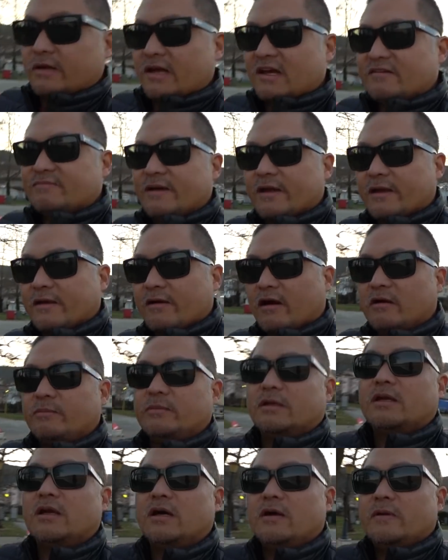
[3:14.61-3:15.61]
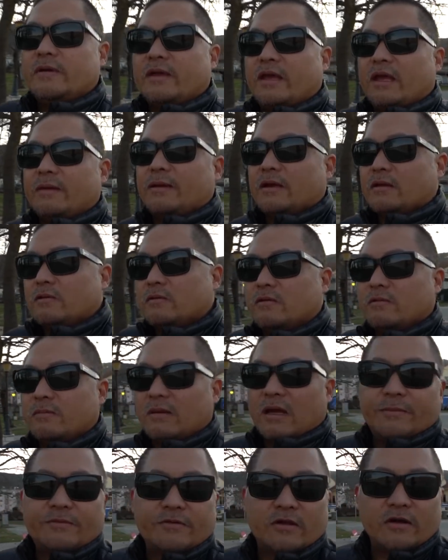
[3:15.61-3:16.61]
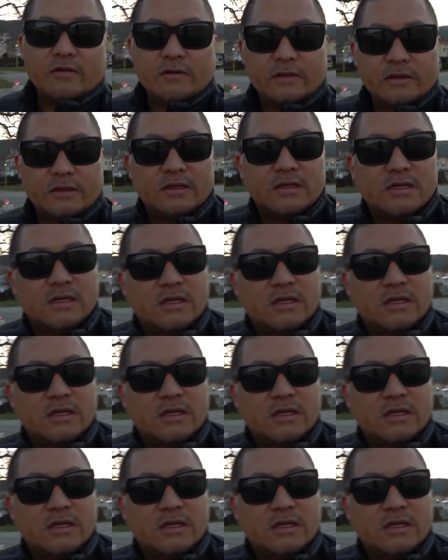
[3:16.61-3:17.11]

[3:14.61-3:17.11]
I have my Garmin going and my Google Maps going